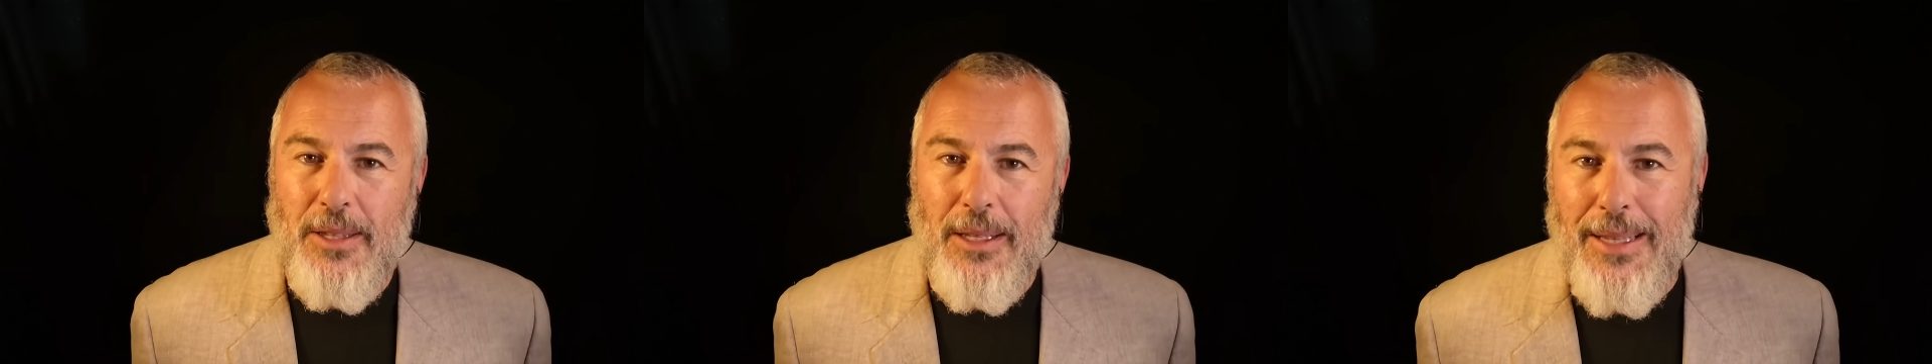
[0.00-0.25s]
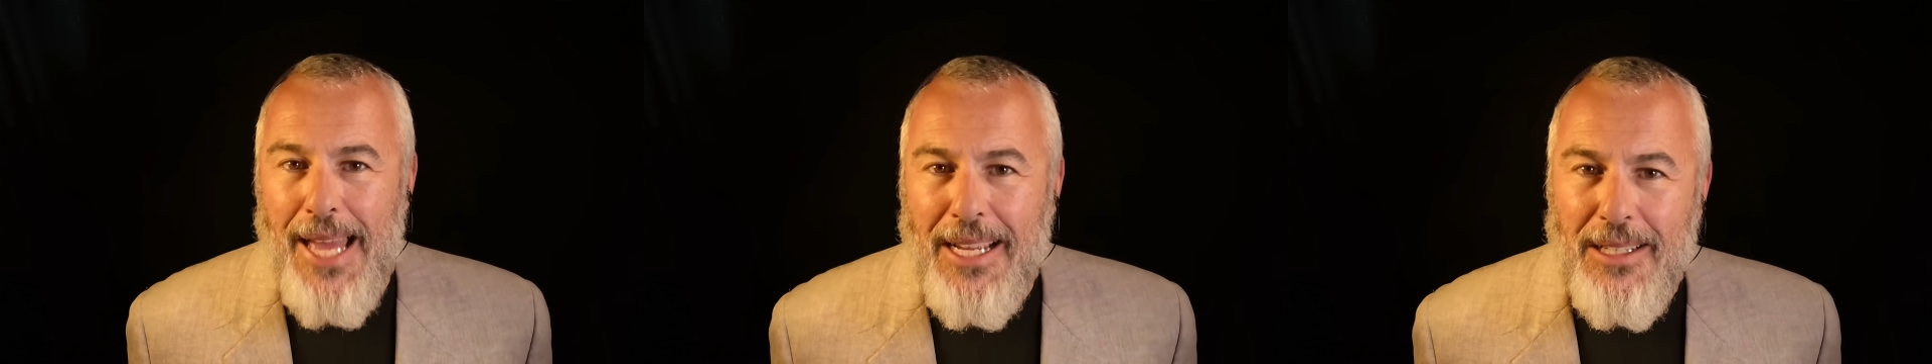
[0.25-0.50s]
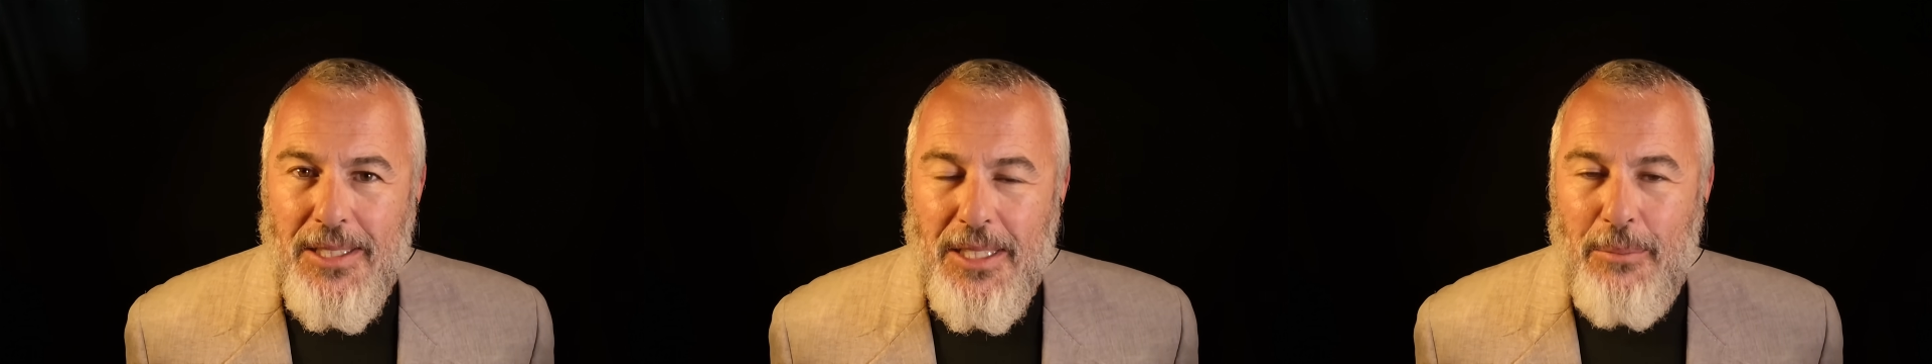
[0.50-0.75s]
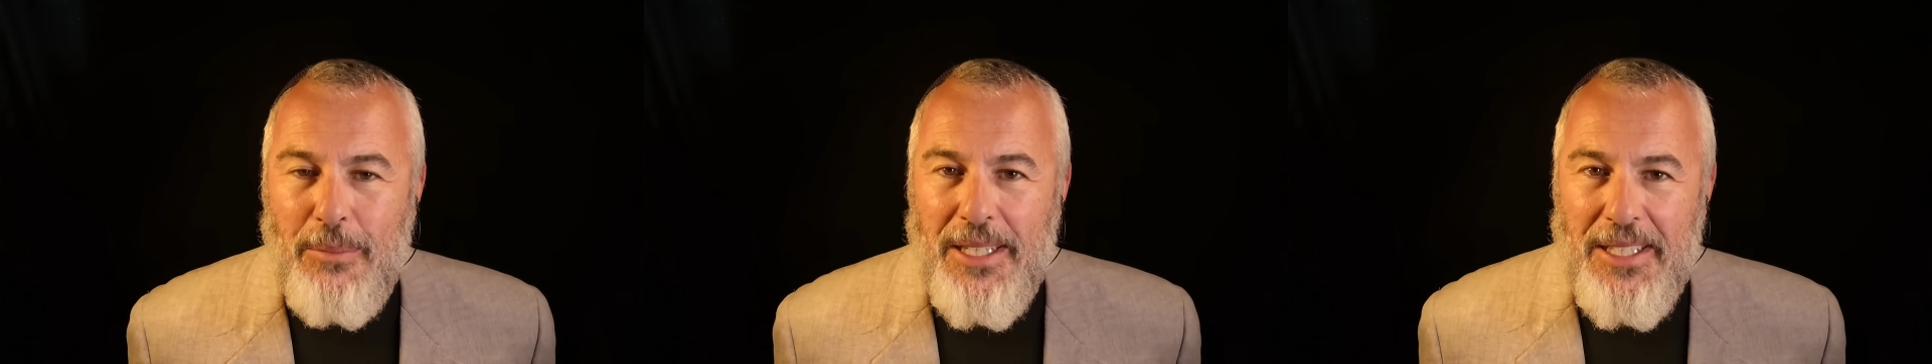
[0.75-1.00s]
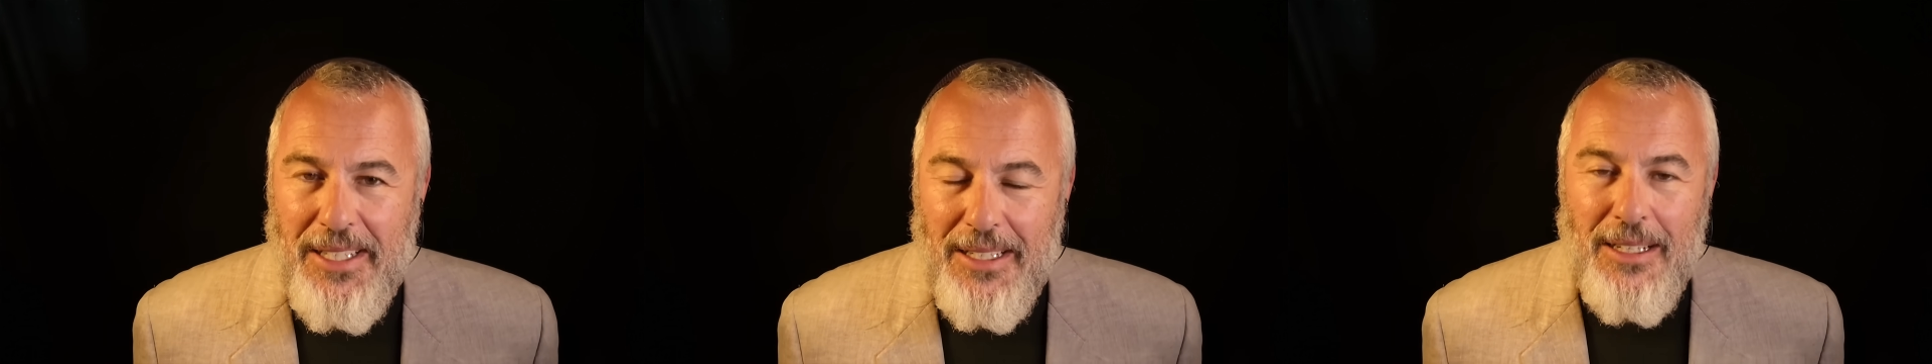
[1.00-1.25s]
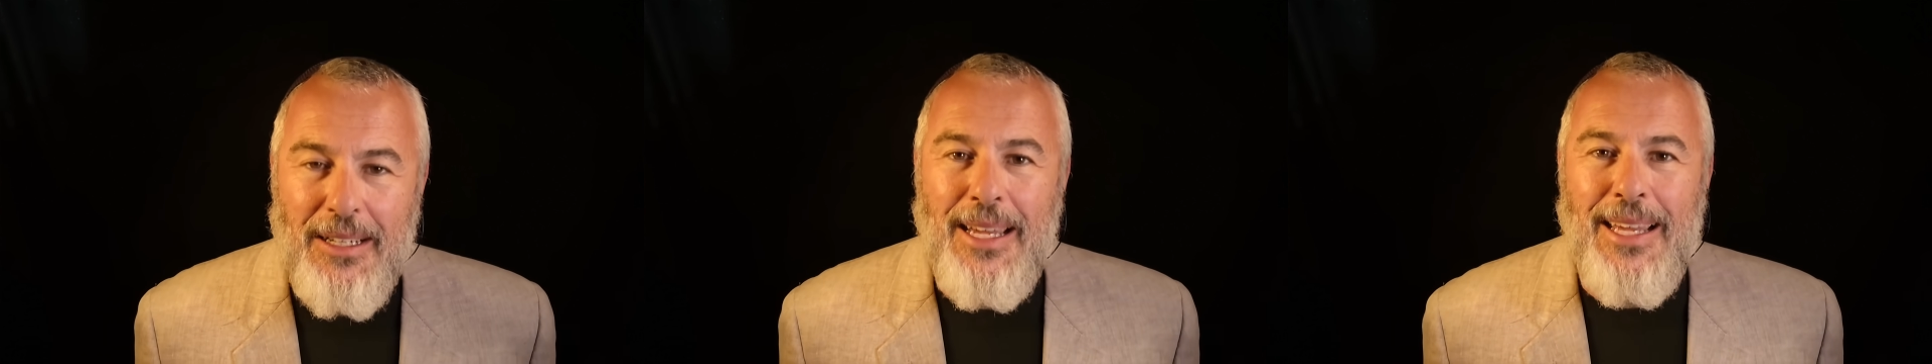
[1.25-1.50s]
the legacy
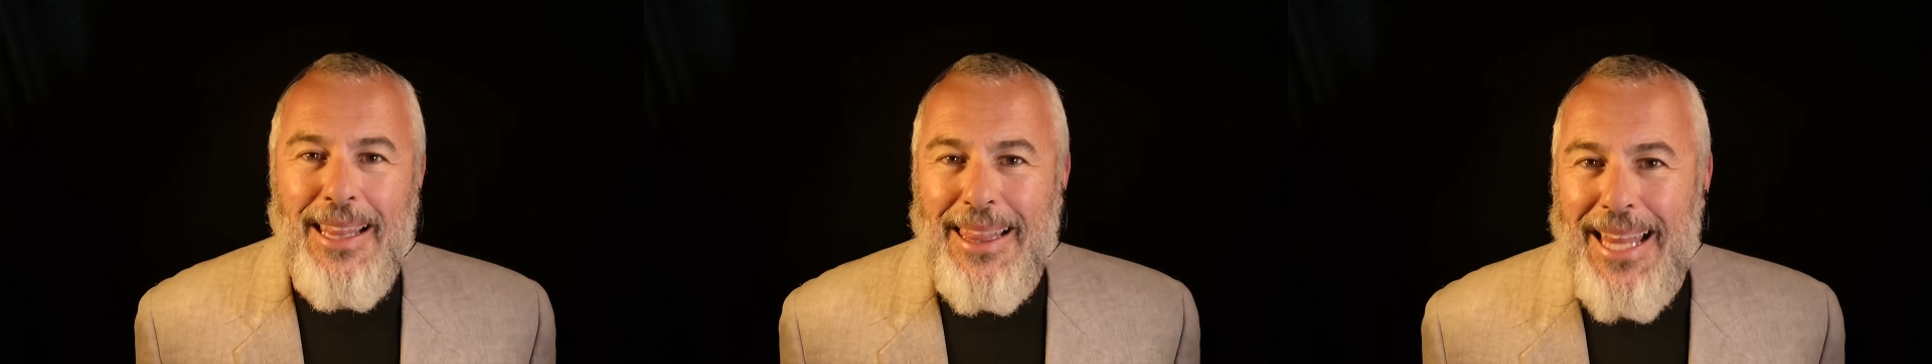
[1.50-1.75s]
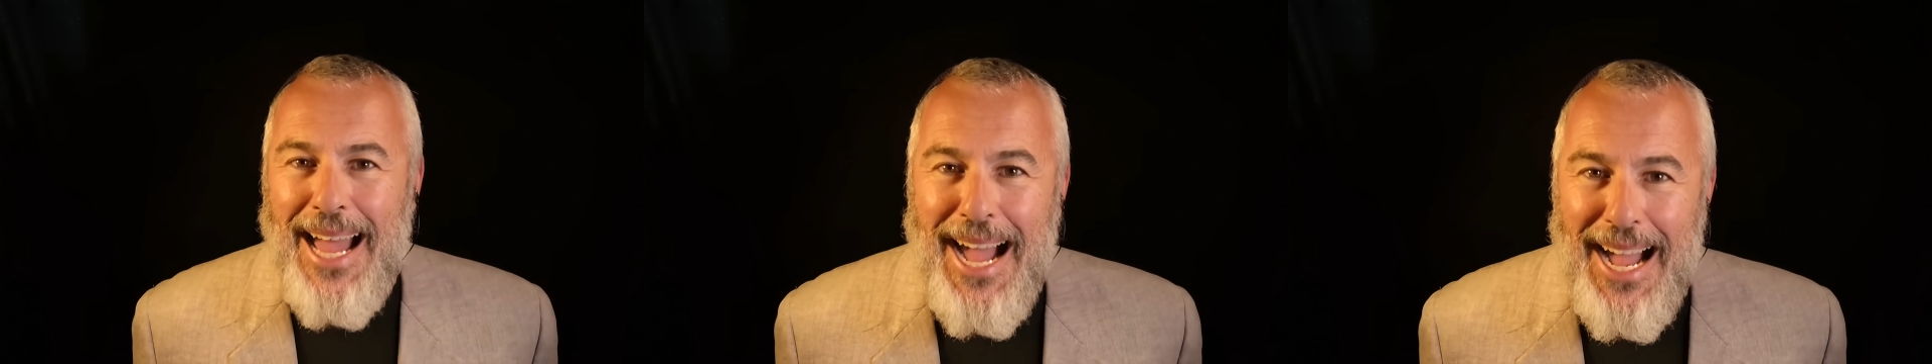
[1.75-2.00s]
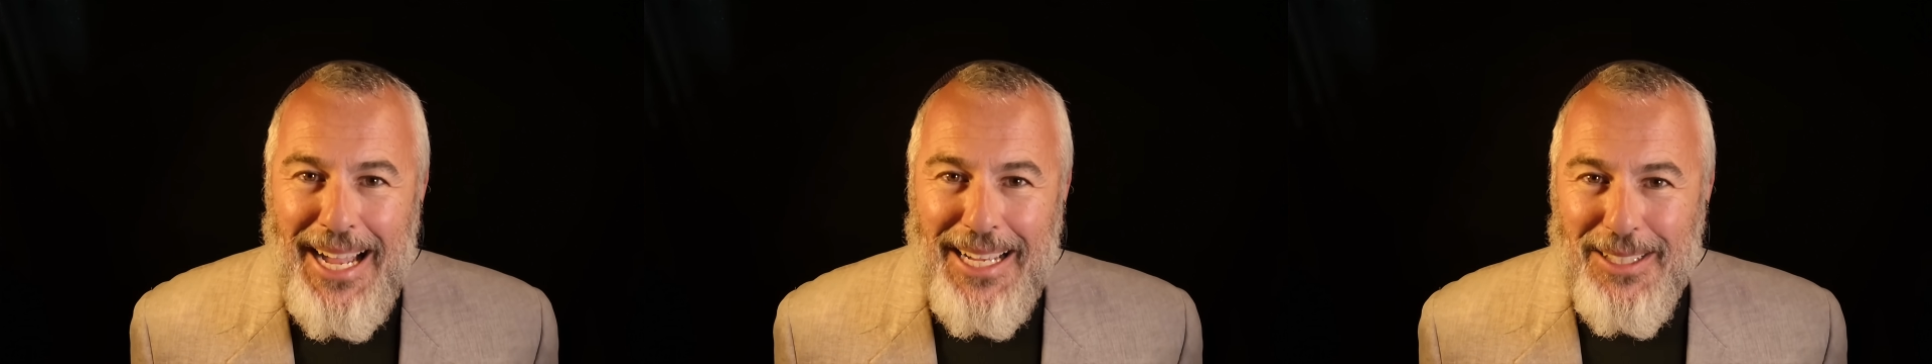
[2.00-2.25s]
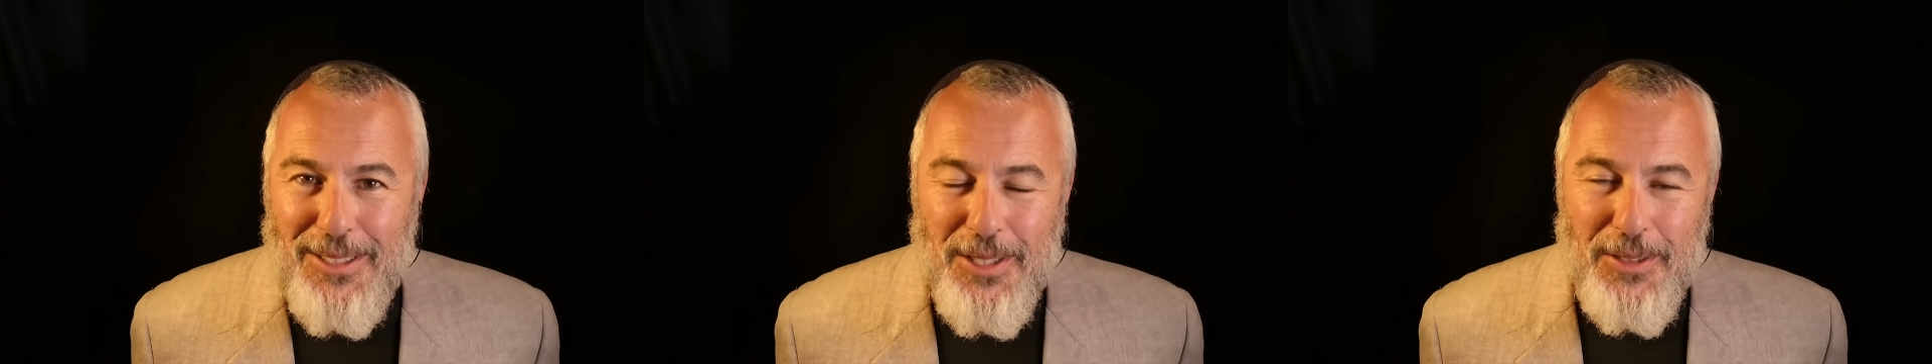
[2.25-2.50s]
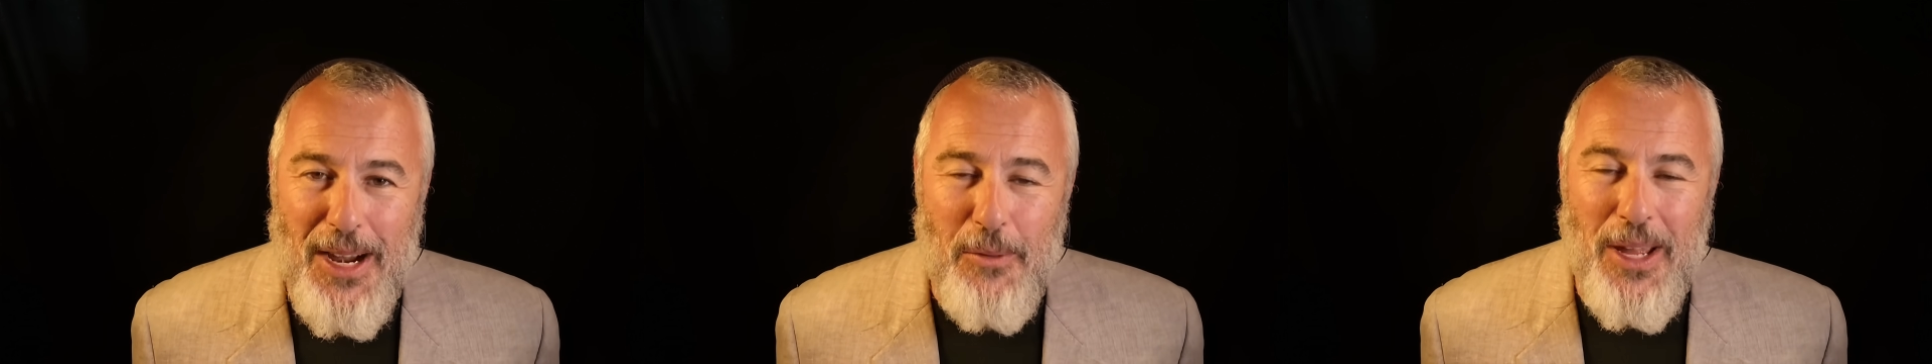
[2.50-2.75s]
media lies, right?